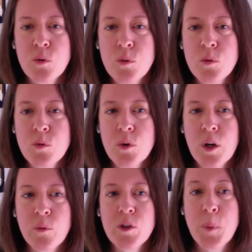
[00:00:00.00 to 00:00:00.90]
to
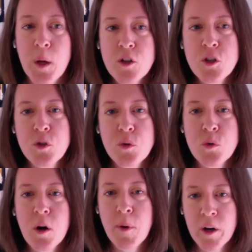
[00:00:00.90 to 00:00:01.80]
uh, respond
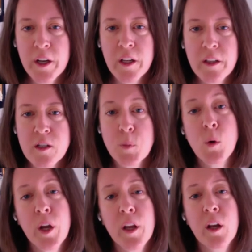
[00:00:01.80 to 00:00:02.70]
to a market that's
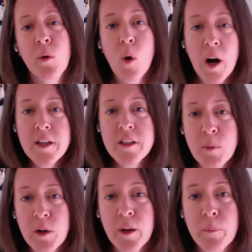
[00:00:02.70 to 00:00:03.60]
broken. And why
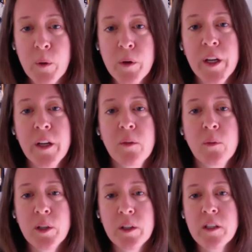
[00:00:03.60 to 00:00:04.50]
is the market
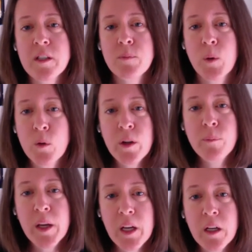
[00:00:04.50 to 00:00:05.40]
broken? Well, it's
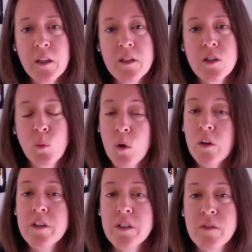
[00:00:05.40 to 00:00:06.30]
broken because the
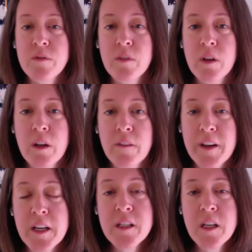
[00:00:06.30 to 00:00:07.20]
world is
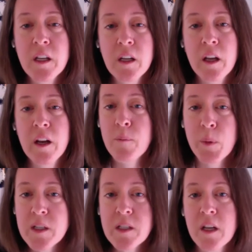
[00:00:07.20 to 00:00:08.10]
uh, facing an
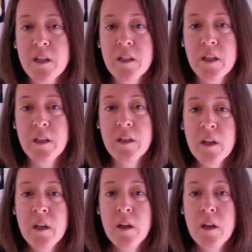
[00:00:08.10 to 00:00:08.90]
unprecedented